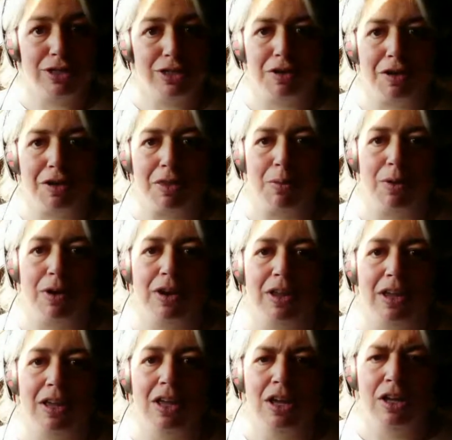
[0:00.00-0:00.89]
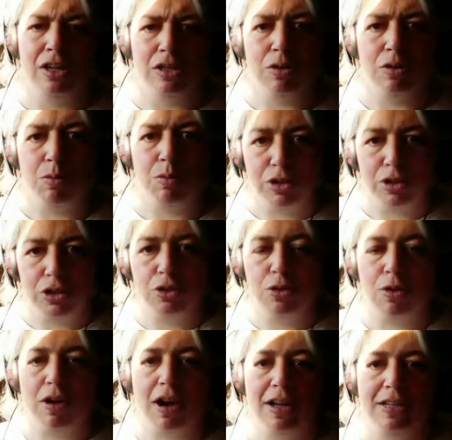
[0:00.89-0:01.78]
your authority towards
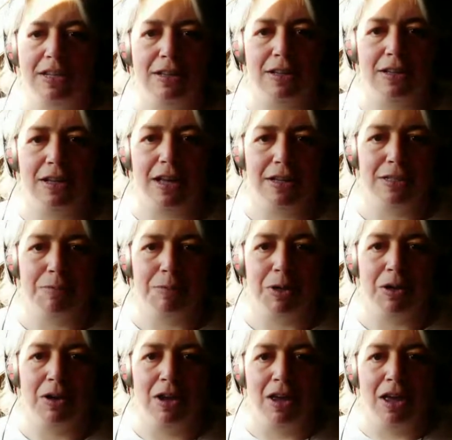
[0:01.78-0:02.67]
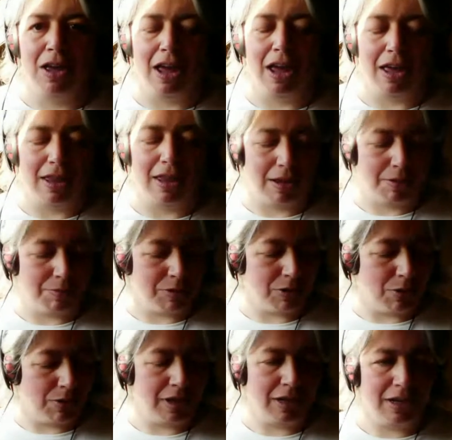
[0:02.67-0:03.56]
your ideal customer. And that was
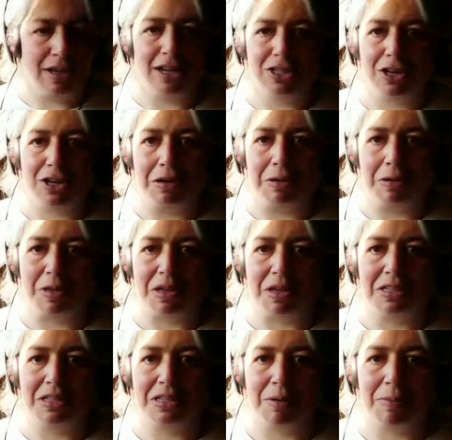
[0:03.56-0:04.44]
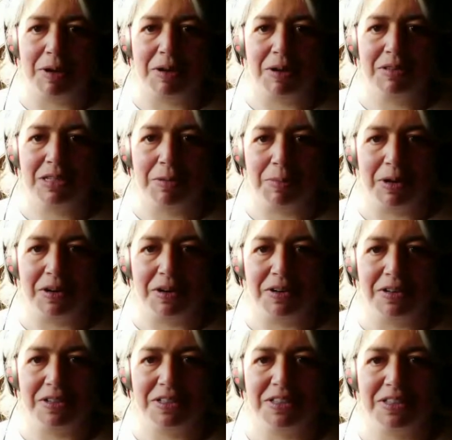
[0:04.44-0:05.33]
Courtney sharing with us about
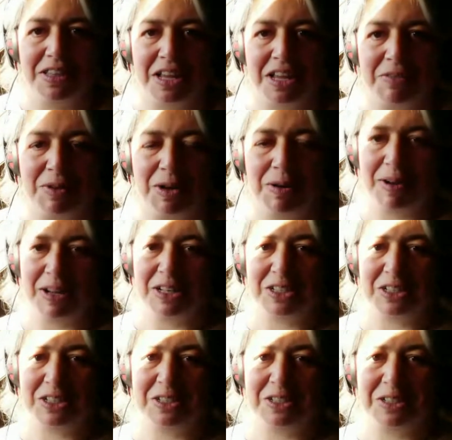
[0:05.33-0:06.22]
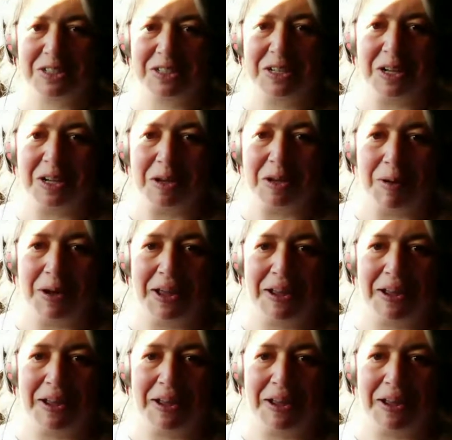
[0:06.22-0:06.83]
seminars. Thank you very much. Goodbye.